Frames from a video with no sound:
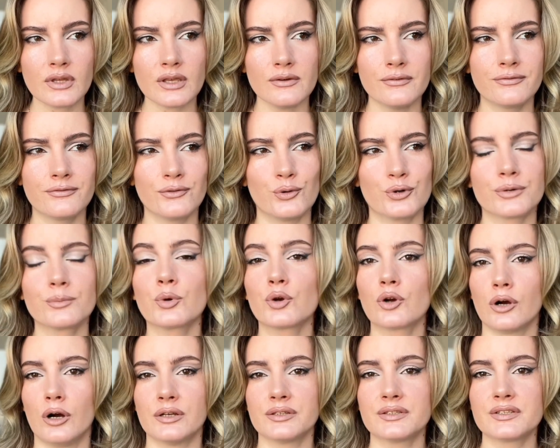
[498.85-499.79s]
form
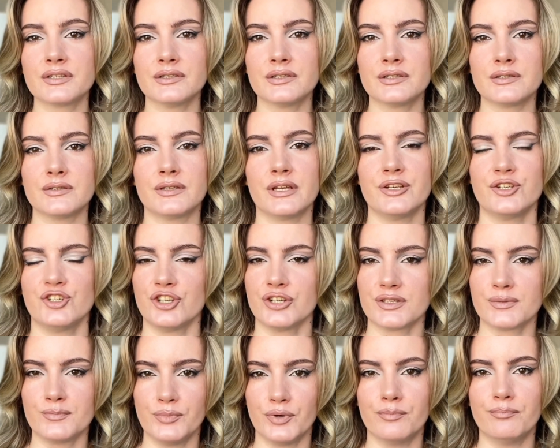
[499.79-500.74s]
content that
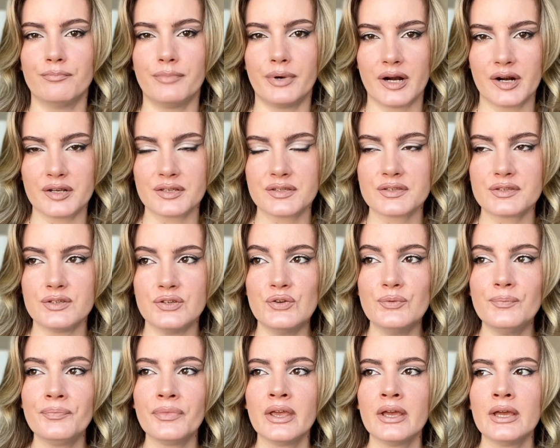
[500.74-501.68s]
just bombards
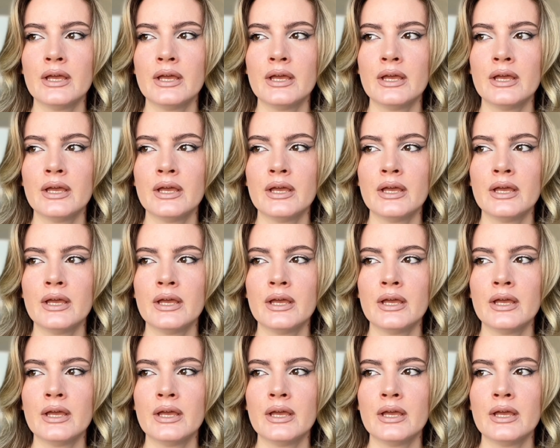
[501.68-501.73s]
you.